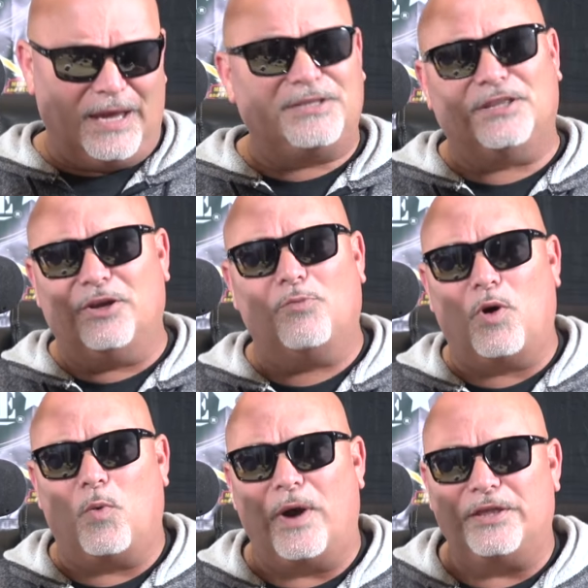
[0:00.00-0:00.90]
it's a little
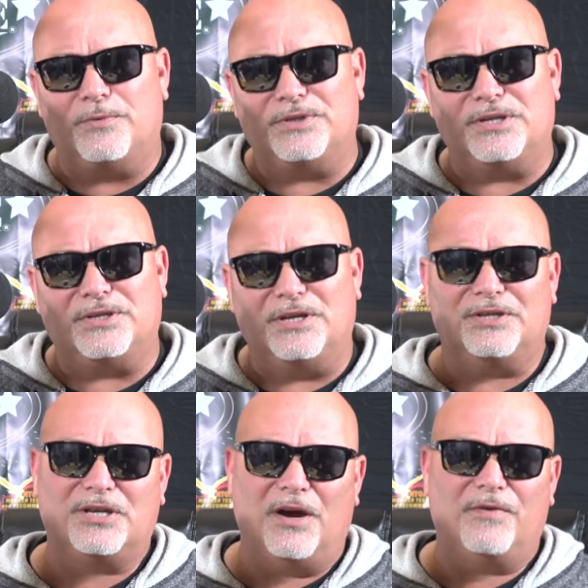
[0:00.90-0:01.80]
more weather resistant.
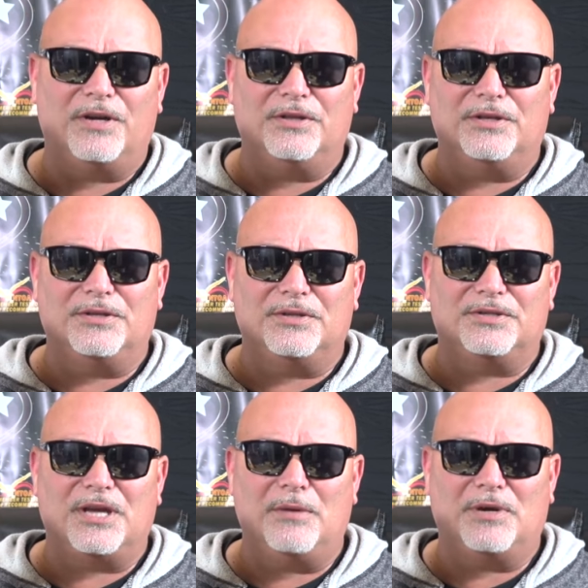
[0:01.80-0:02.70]
It's covered in the, the
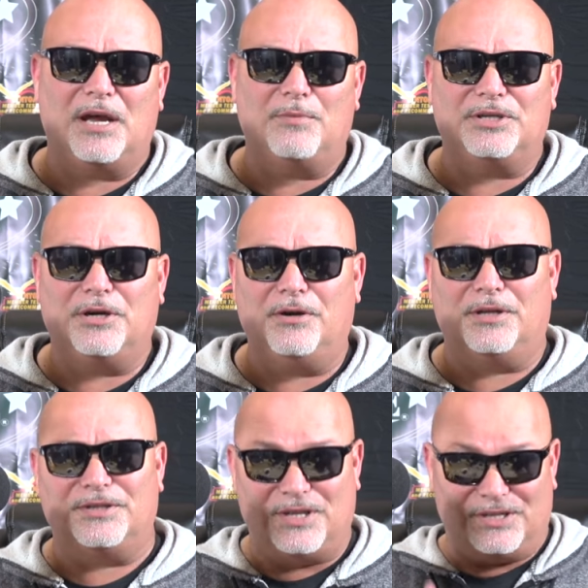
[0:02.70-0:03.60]
same kind of
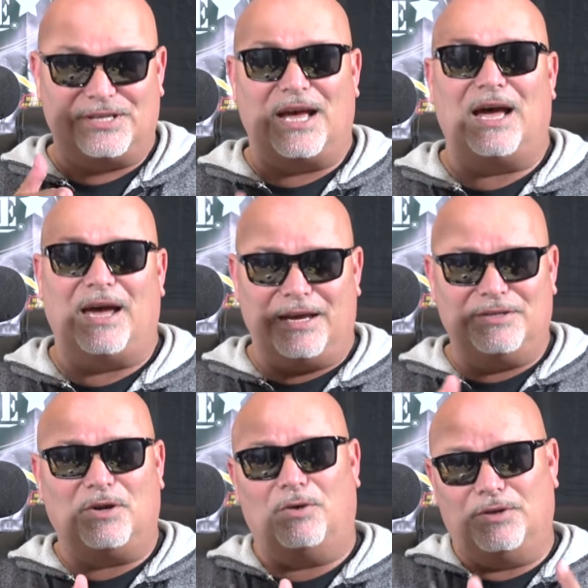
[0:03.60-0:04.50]
material as the
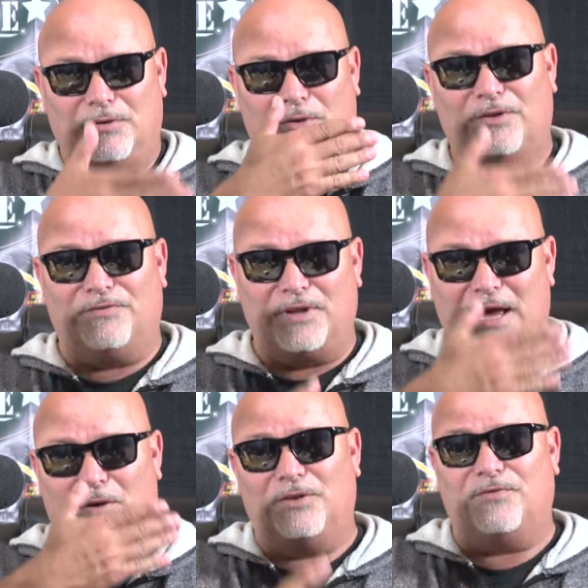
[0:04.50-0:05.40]
sides on the on the
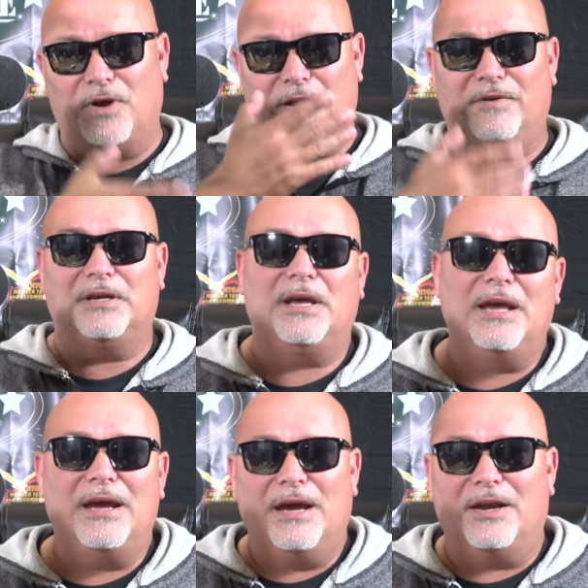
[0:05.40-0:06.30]
flat on the front of it.
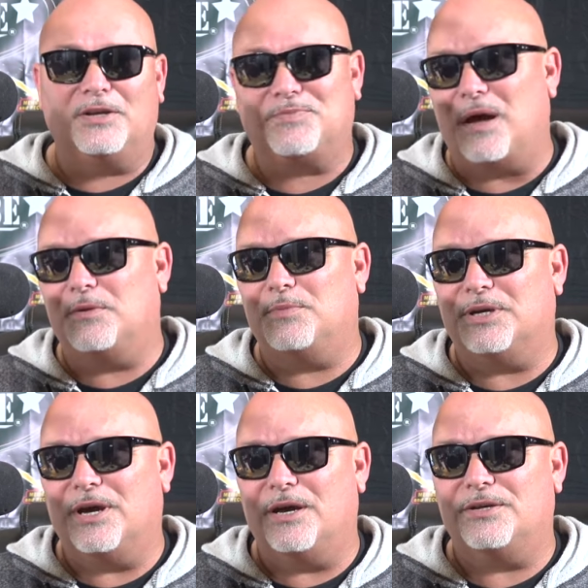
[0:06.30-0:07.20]
And that's probably
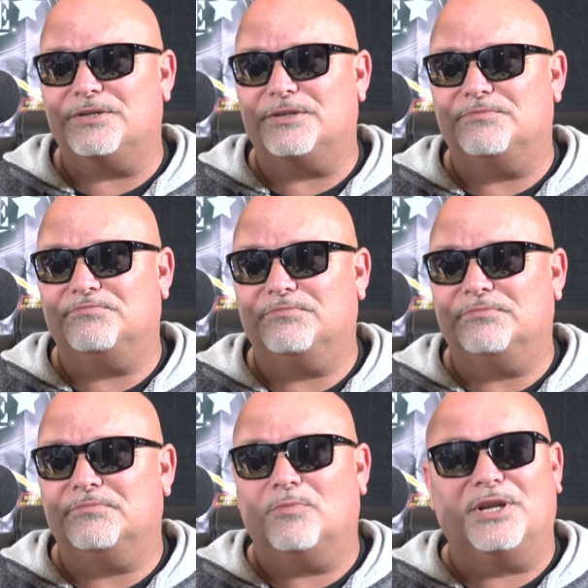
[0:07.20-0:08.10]
because,
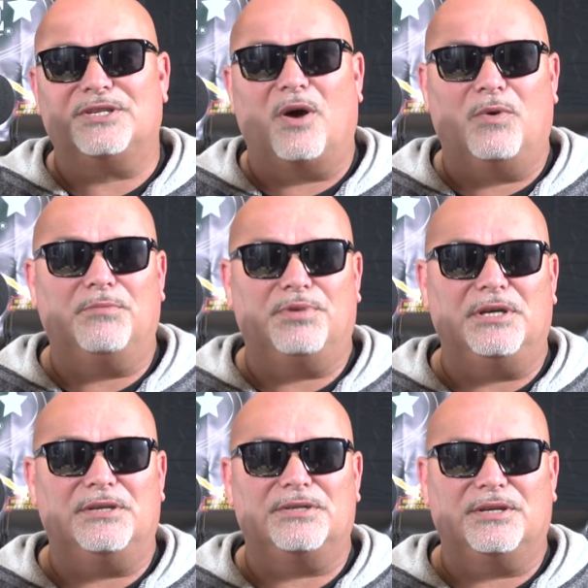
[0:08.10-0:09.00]
well, it's all one
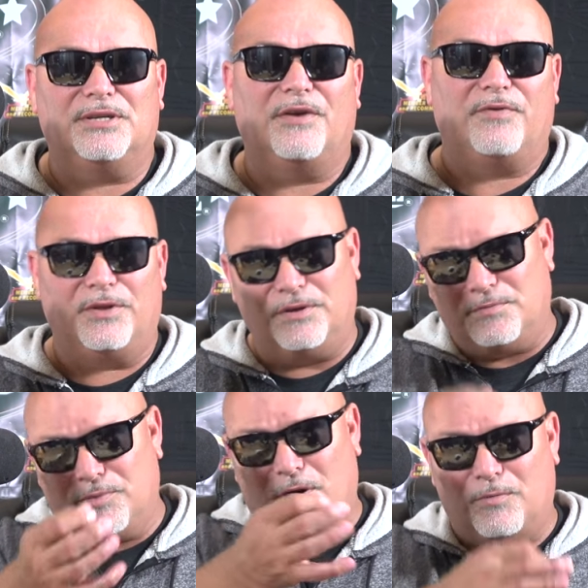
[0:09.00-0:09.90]
piece except for the
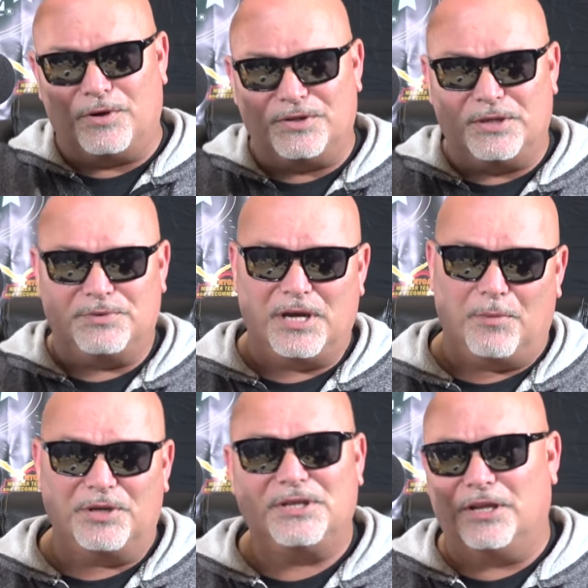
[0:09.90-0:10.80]
part where it zips
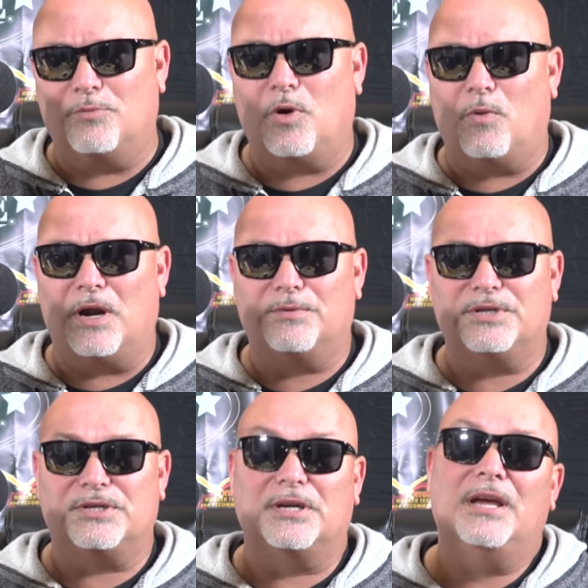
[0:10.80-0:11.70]
down, but it's a little more water
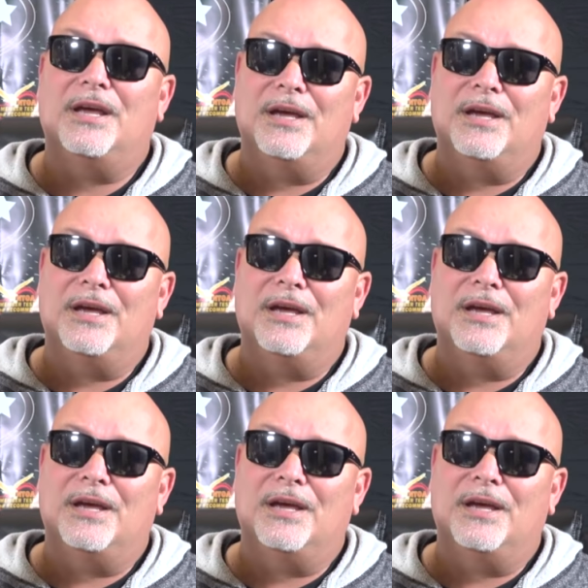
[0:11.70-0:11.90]
resistant.